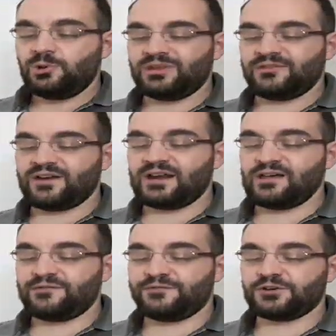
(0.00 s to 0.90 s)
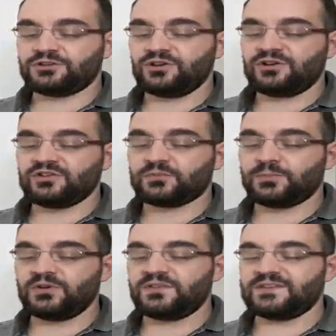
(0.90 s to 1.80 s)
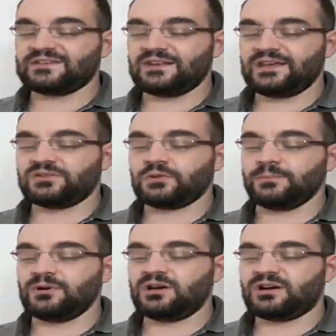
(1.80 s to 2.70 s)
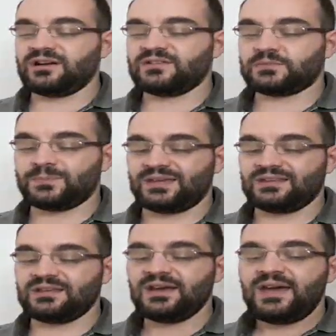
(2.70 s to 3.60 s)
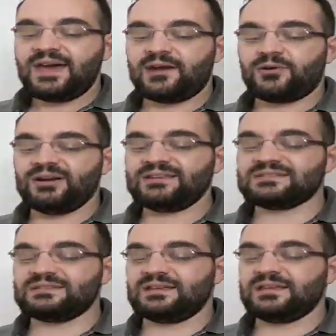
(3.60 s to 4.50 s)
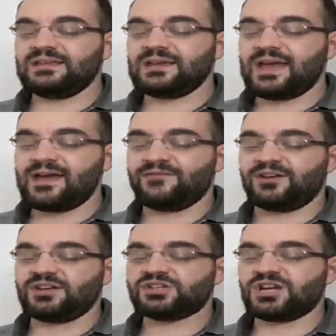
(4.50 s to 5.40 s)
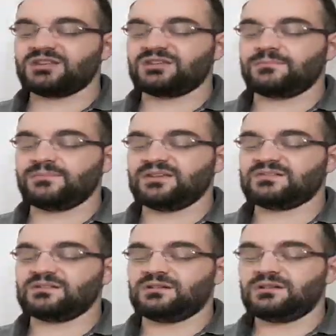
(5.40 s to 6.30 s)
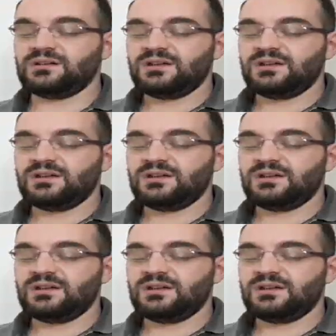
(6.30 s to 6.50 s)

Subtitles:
With a final effort, Gord spun the sling to blurring speed and released the heavy enchanted missile.